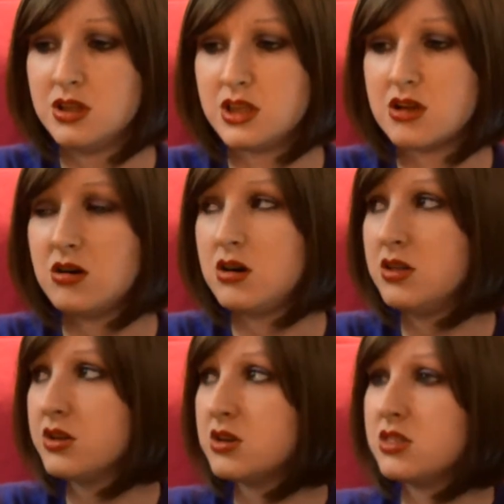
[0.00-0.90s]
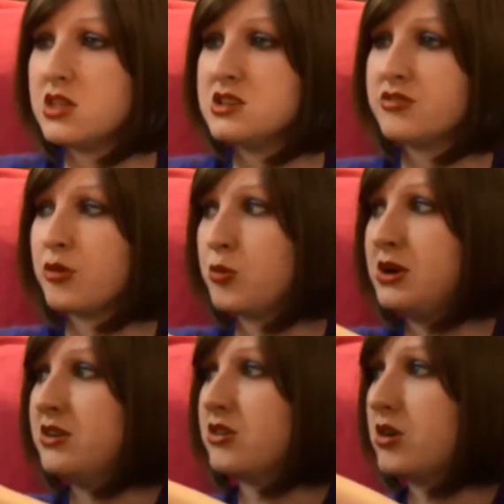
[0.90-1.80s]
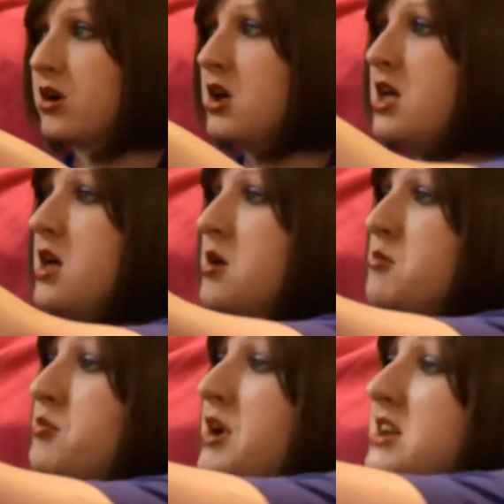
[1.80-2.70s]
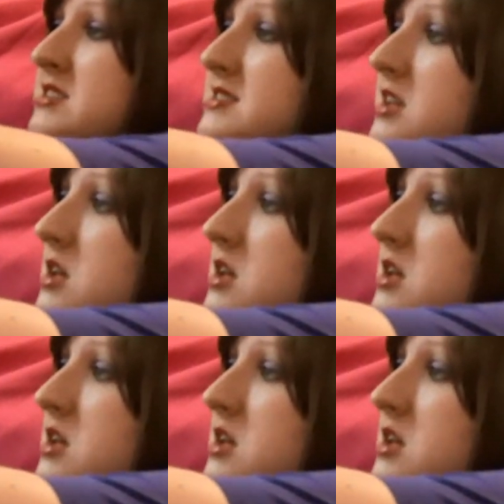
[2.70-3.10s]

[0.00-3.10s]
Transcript: Like all the good things for winter. But